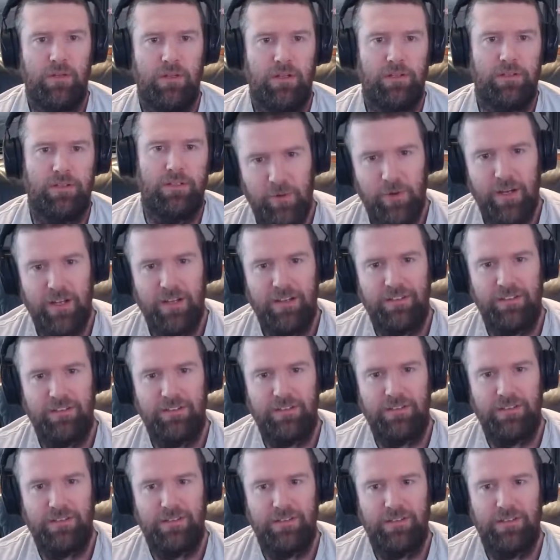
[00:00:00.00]
This time
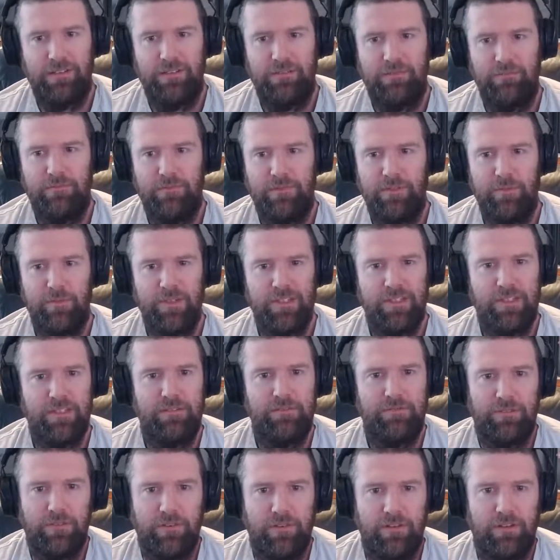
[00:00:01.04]
around, a little bit
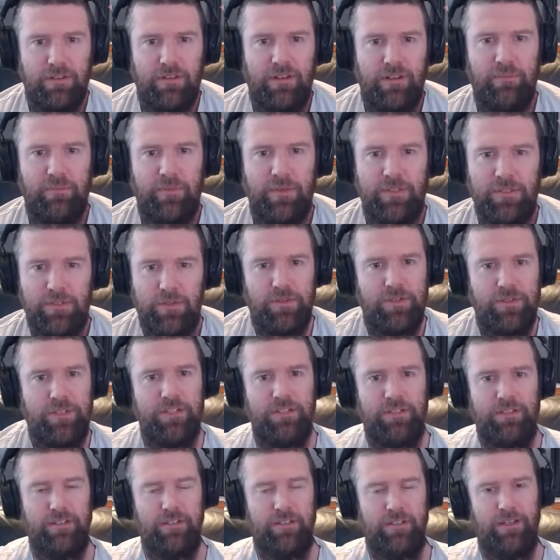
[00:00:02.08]
different. I've been
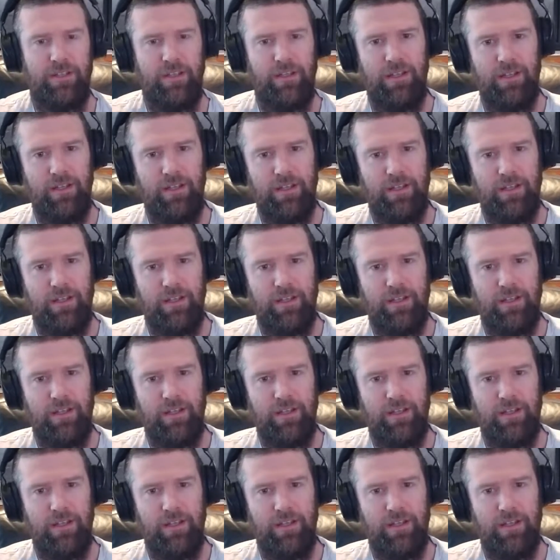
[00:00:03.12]
talking to